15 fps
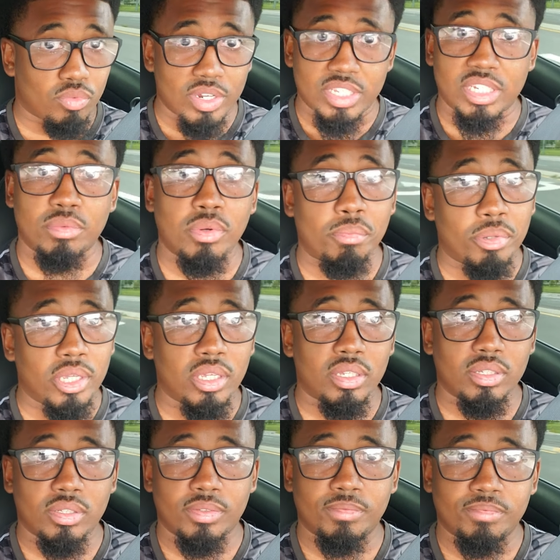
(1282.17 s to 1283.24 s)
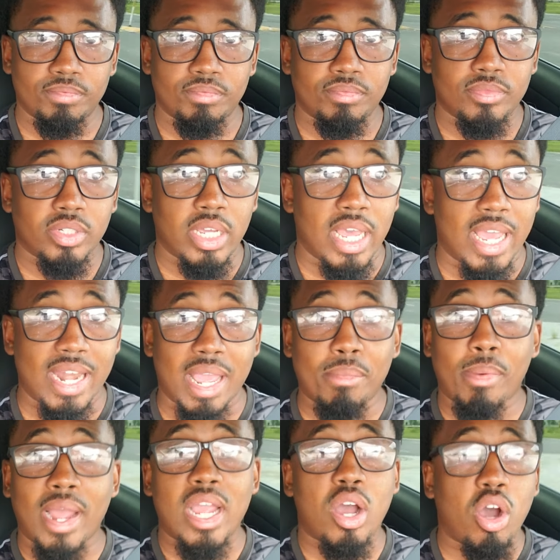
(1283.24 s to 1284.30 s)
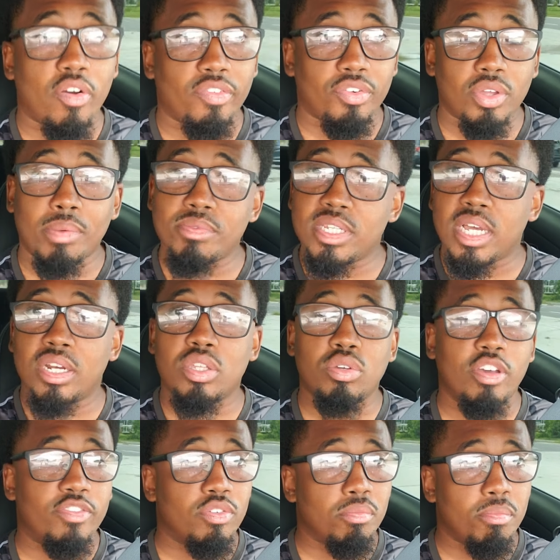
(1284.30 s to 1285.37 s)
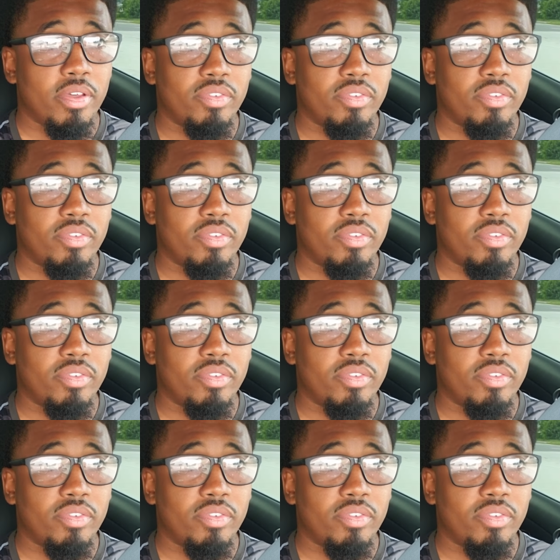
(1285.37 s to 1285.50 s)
rinse and repeat and they might offer you i'm telling you if you